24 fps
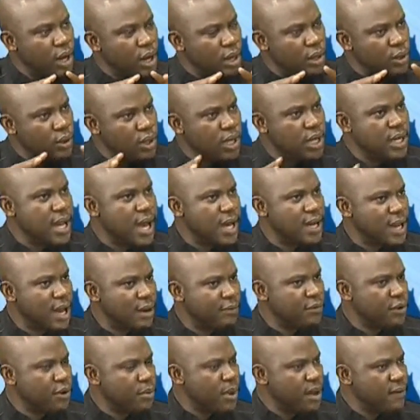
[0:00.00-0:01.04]
looking at
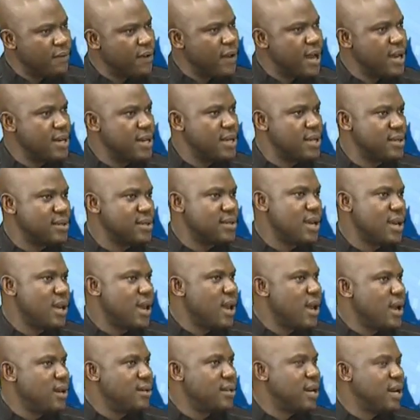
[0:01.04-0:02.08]
and from my findings,
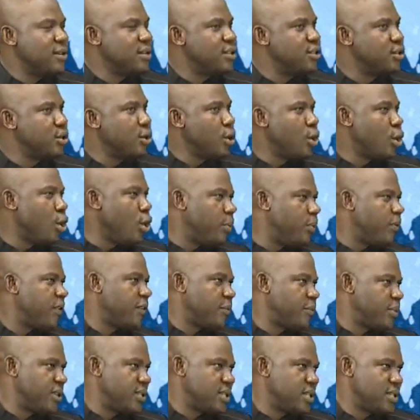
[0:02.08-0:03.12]
there is no hope for
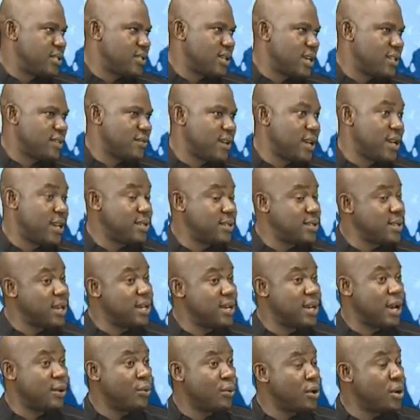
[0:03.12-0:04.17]
prison transfer. They're saying
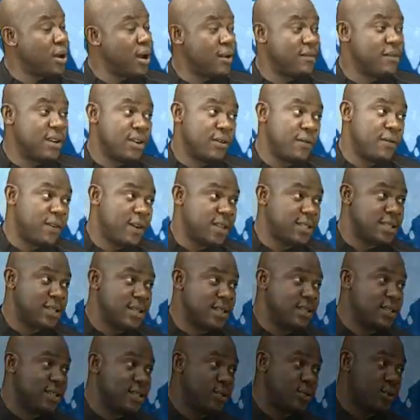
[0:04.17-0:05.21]
that we don't have enough
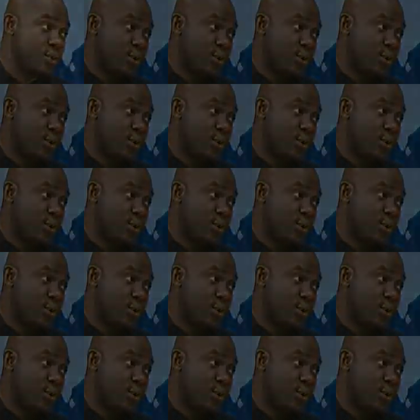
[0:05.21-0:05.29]
facilities to